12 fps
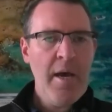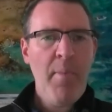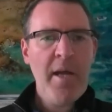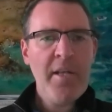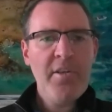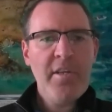
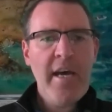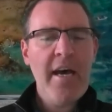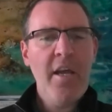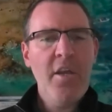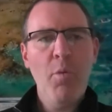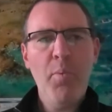But
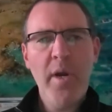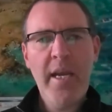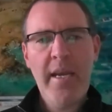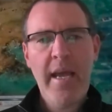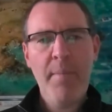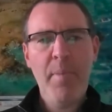you're
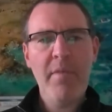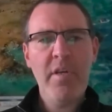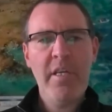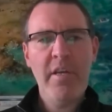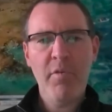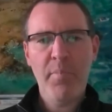bringing a bit of a
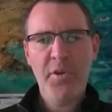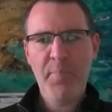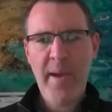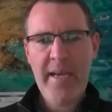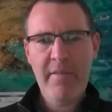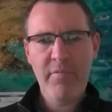different
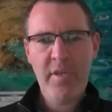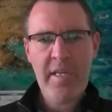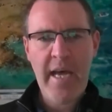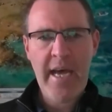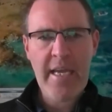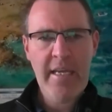perspective
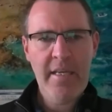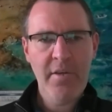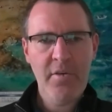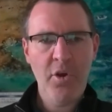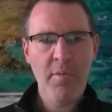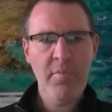today in
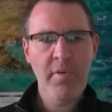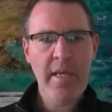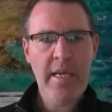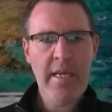terms